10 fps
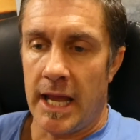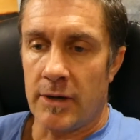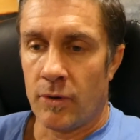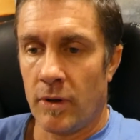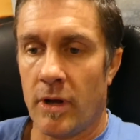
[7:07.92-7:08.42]

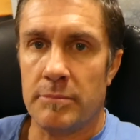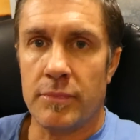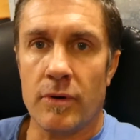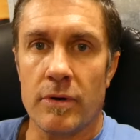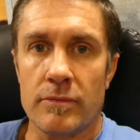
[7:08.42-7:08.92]
And all I
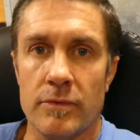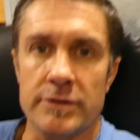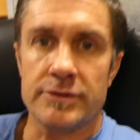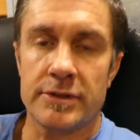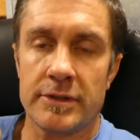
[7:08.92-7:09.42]
bought
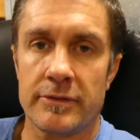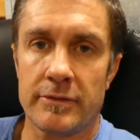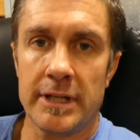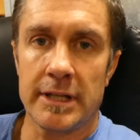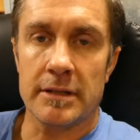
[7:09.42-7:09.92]
was
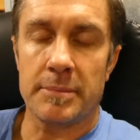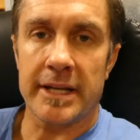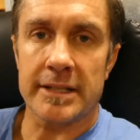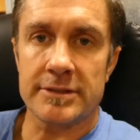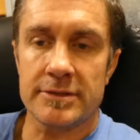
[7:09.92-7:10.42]
3 little
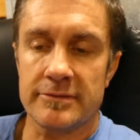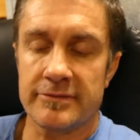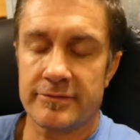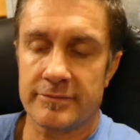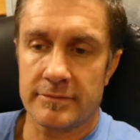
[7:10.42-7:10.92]
packets
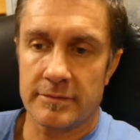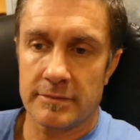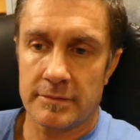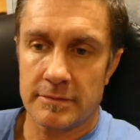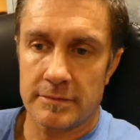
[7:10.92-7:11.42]
of
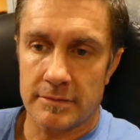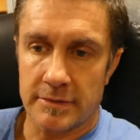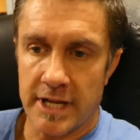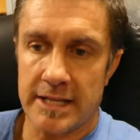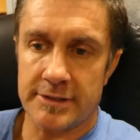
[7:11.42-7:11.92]

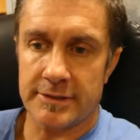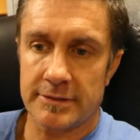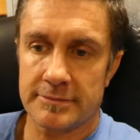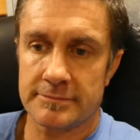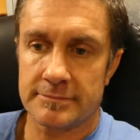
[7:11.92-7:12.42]

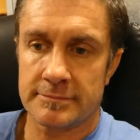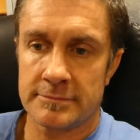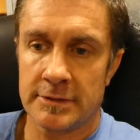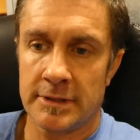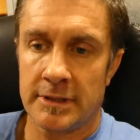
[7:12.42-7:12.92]
nuts
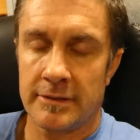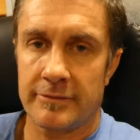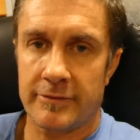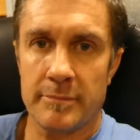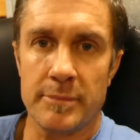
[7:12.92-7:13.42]

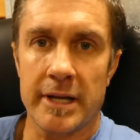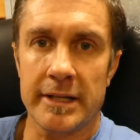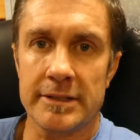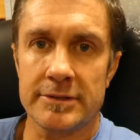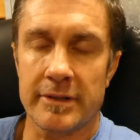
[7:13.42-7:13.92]
from
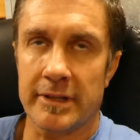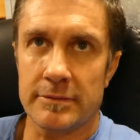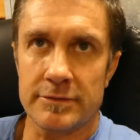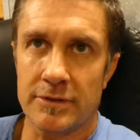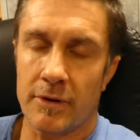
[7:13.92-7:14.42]
Bunnings. I think
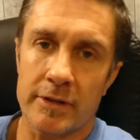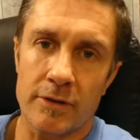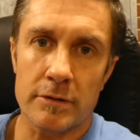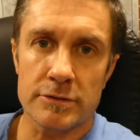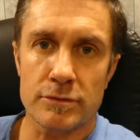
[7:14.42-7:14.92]
it was
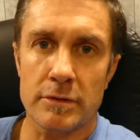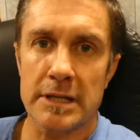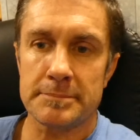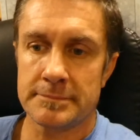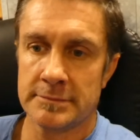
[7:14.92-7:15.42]
$9 all
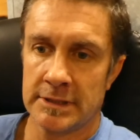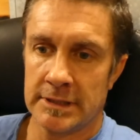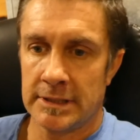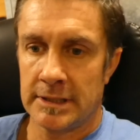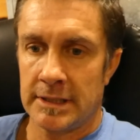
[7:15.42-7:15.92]
up,
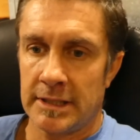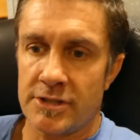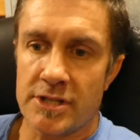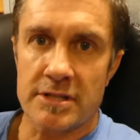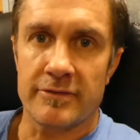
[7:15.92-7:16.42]

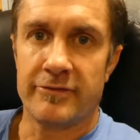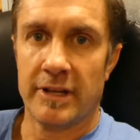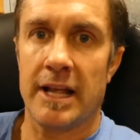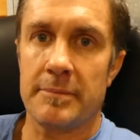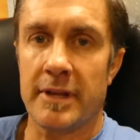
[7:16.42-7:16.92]
just to
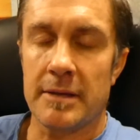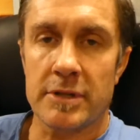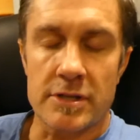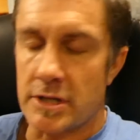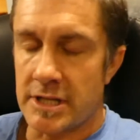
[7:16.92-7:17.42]
fill up that,
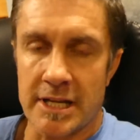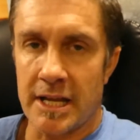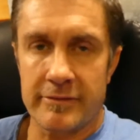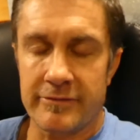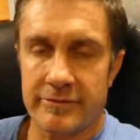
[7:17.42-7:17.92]
because I didn't
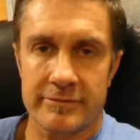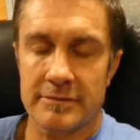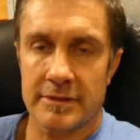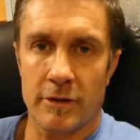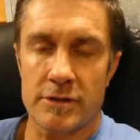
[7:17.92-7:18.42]
have
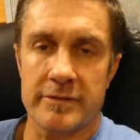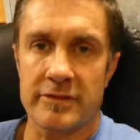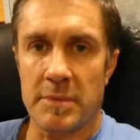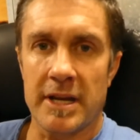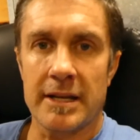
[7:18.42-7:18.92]
lots of
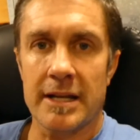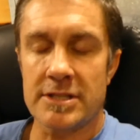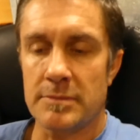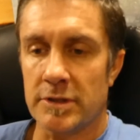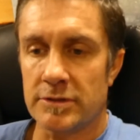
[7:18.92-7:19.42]
spare
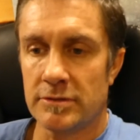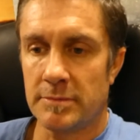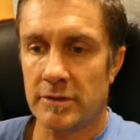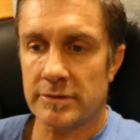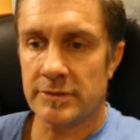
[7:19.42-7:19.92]
nuts in my
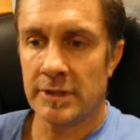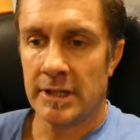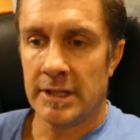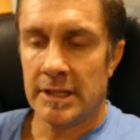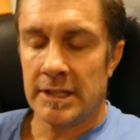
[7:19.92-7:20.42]
toolbox.
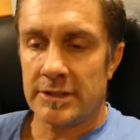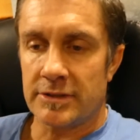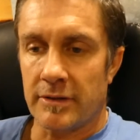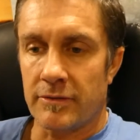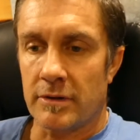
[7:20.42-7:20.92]

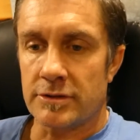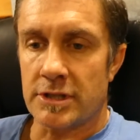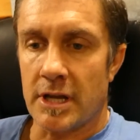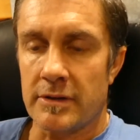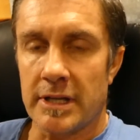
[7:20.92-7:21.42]
So I thought I'll
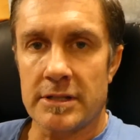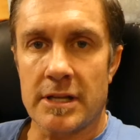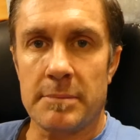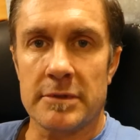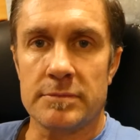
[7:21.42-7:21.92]
just go and get a
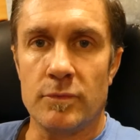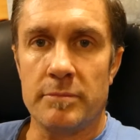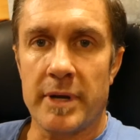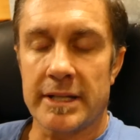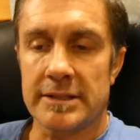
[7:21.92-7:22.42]
couple of small
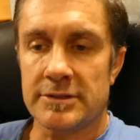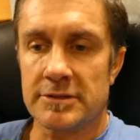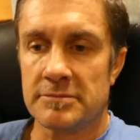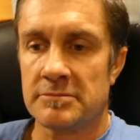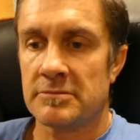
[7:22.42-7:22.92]

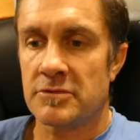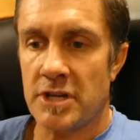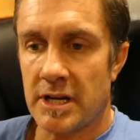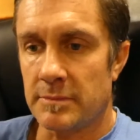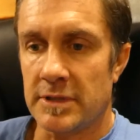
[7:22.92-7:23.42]
packets,
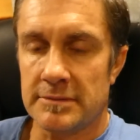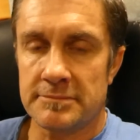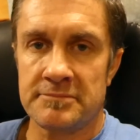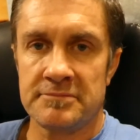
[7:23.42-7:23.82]
chuck them in,